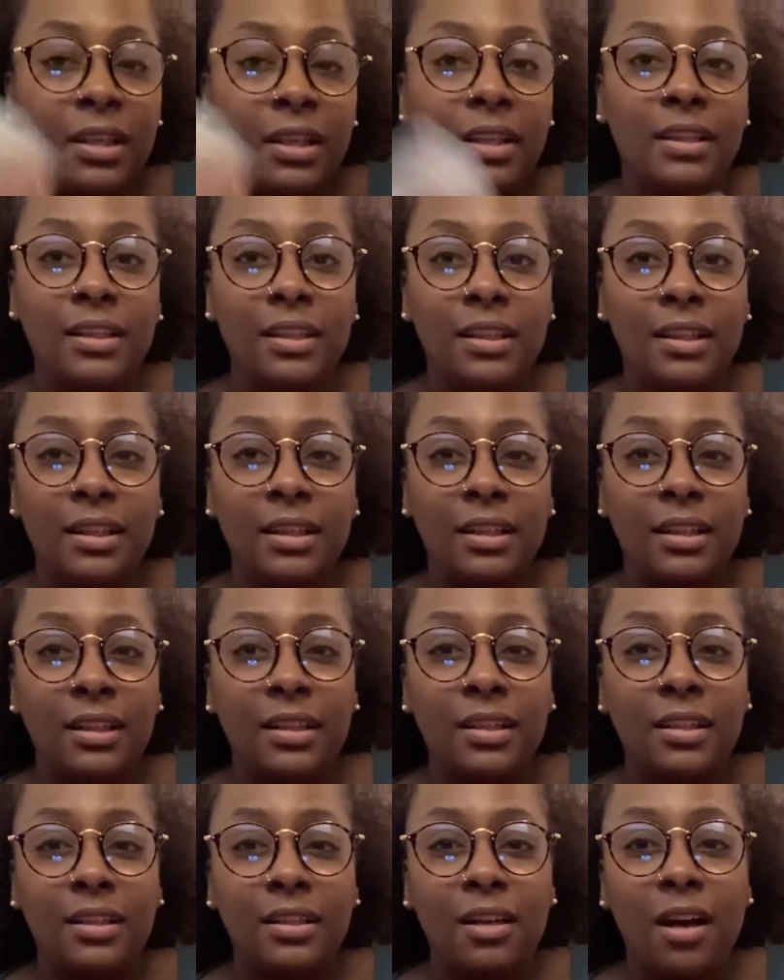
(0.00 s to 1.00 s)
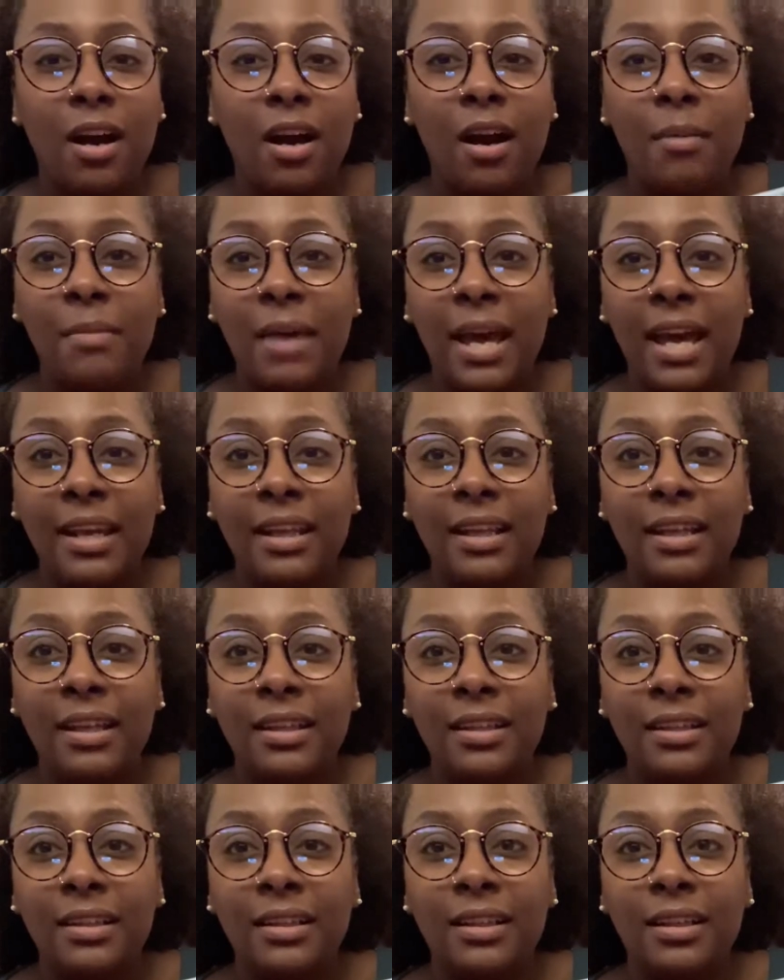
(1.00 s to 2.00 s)
the
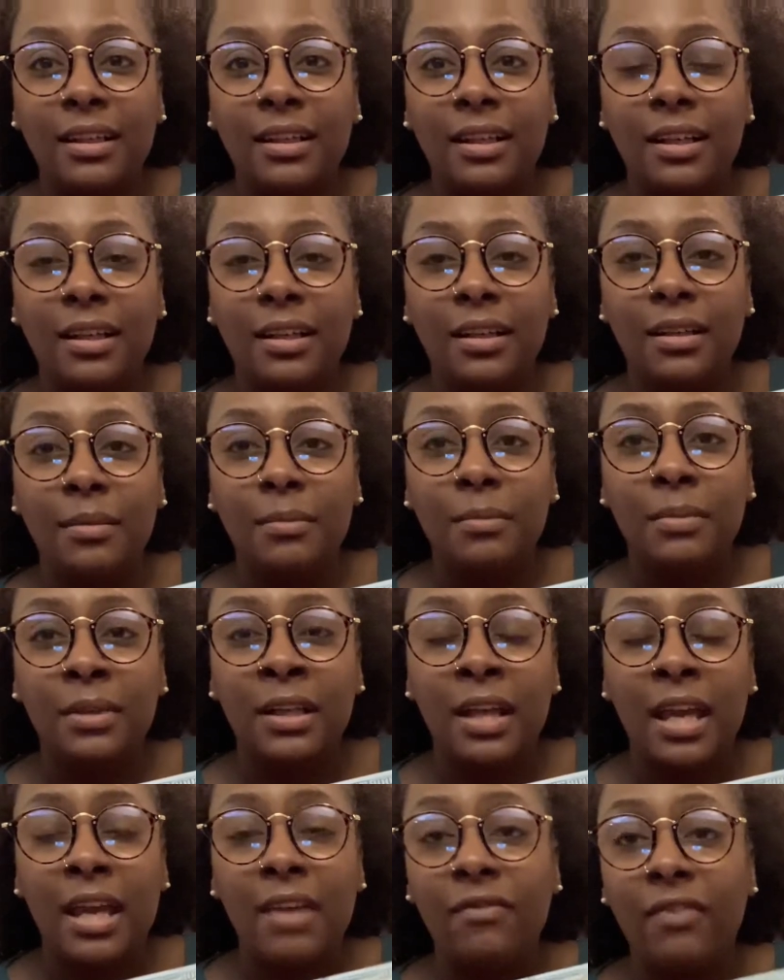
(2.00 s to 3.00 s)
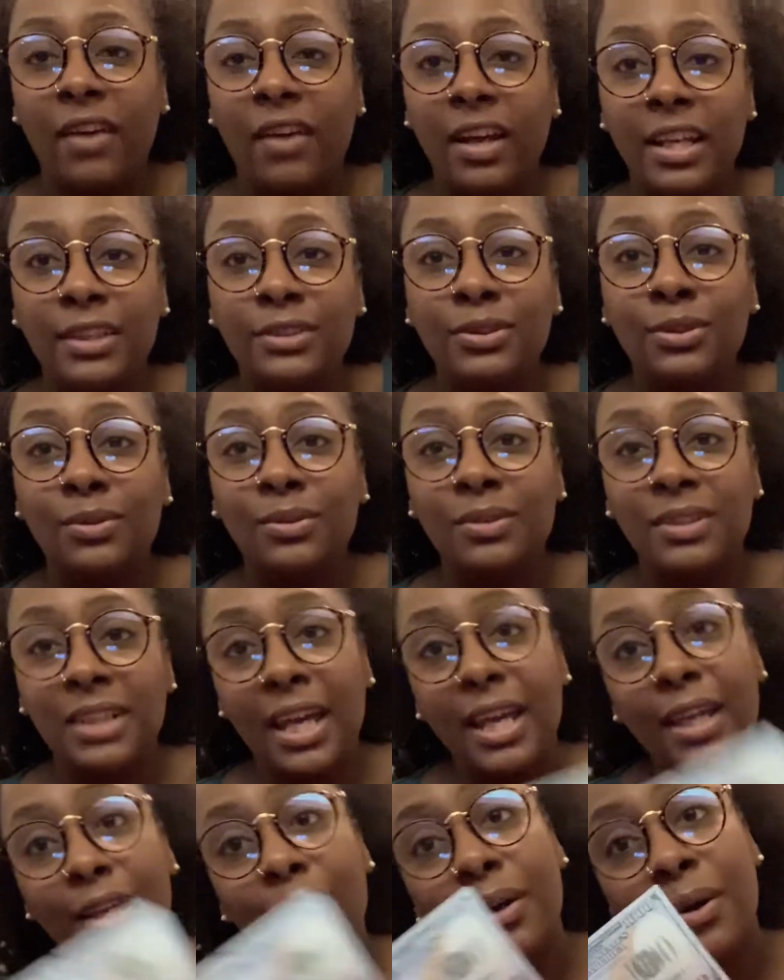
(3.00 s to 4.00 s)
karmatic and financial
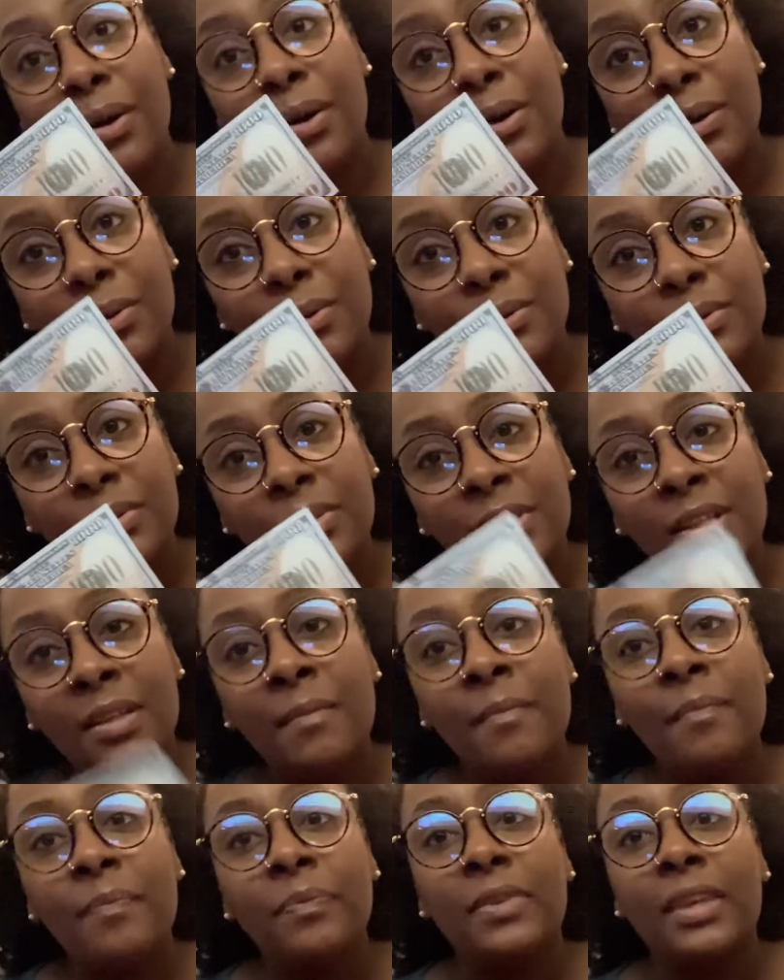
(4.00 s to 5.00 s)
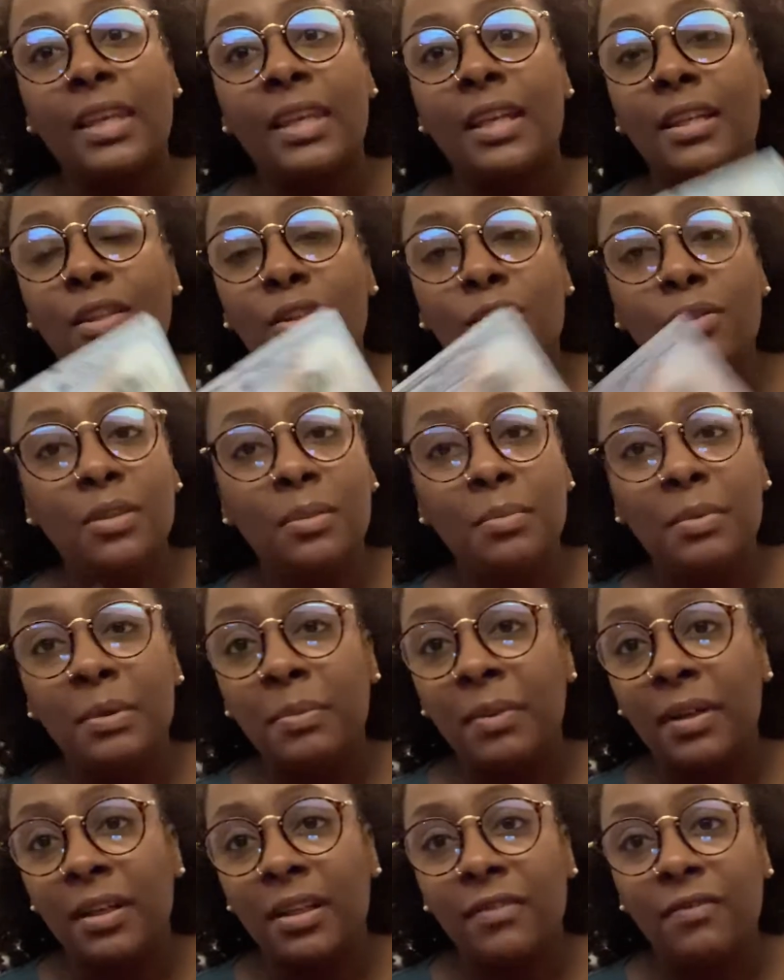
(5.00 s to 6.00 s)
debt goes, you could be
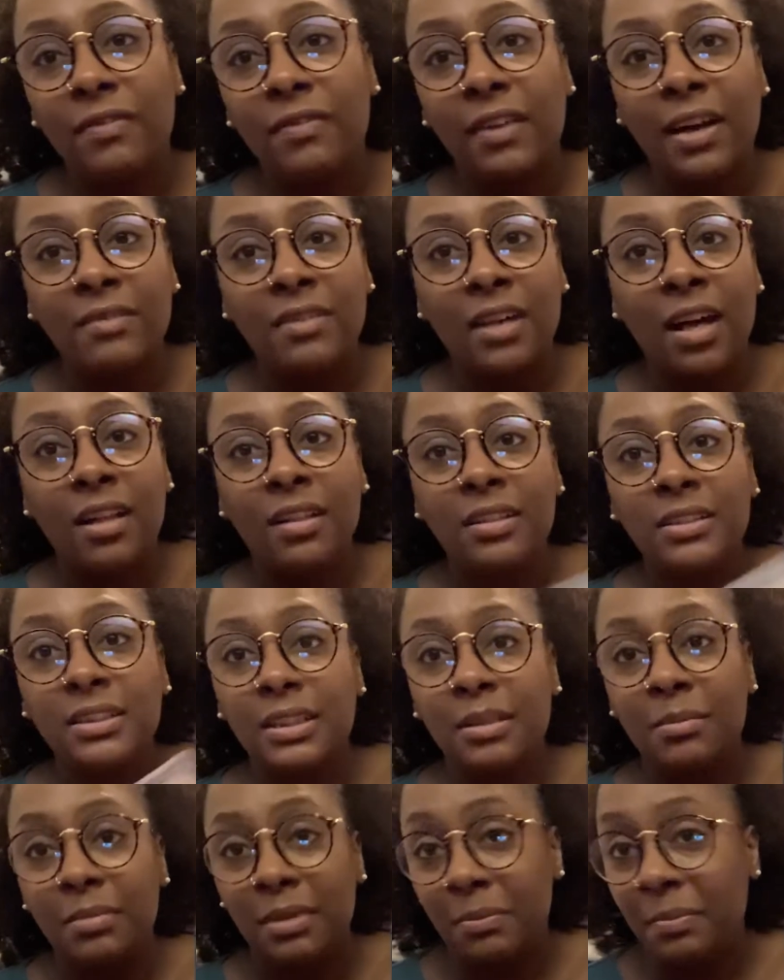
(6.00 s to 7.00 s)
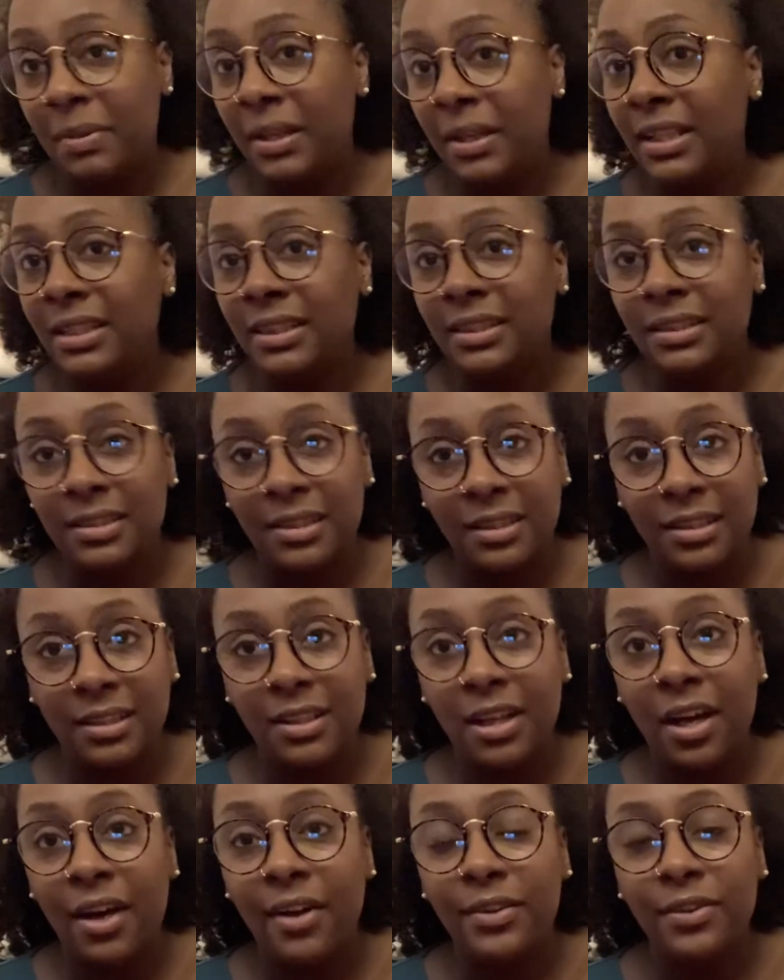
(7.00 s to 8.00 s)
burning $5 and it'd be pennies to the
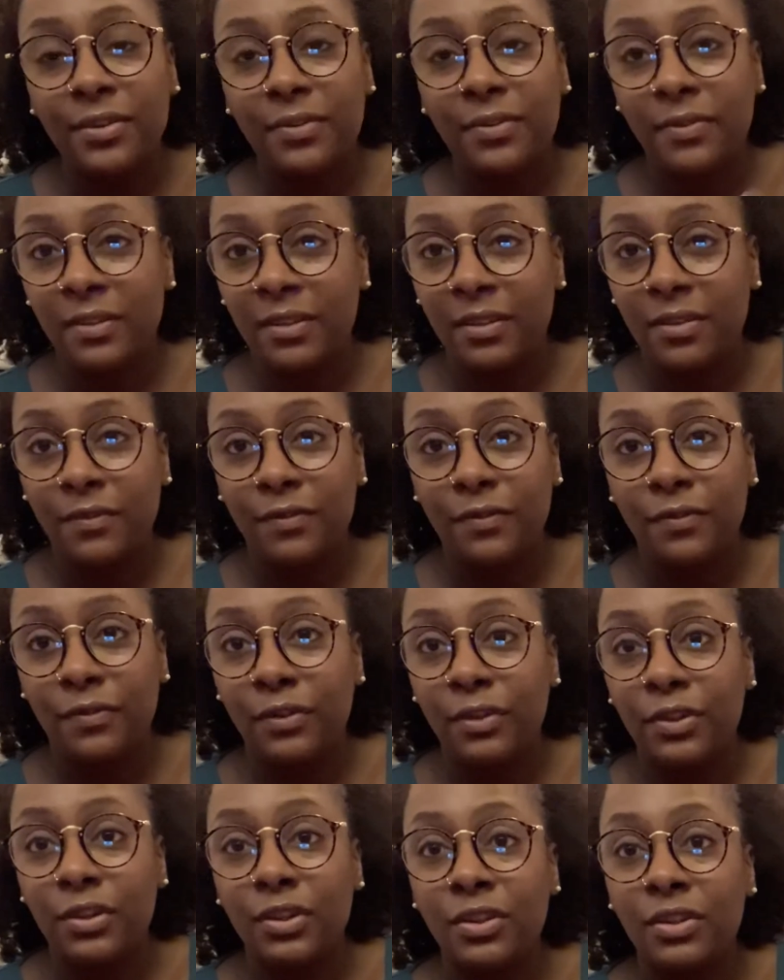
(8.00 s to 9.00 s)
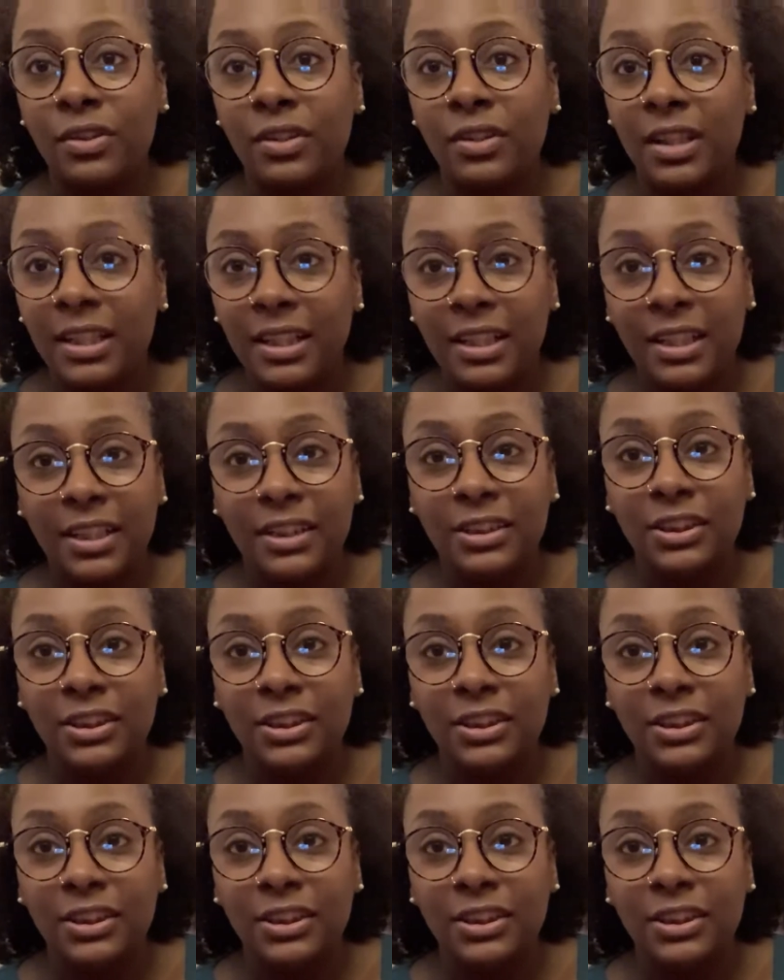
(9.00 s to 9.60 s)
dollar for your lineage,